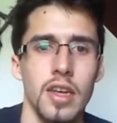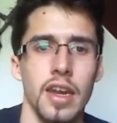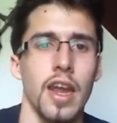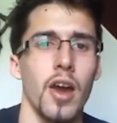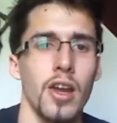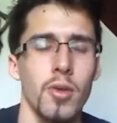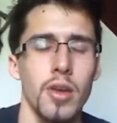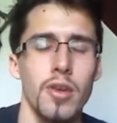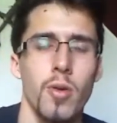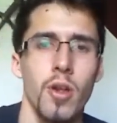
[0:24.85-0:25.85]
And now I know
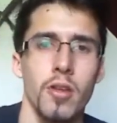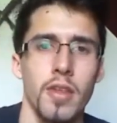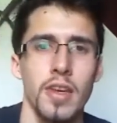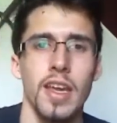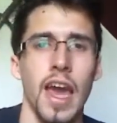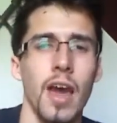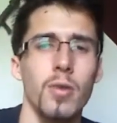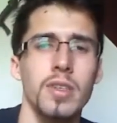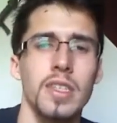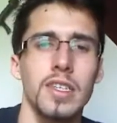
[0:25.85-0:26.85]
what you all are thinking, how
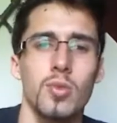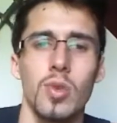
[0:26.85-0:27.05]
does this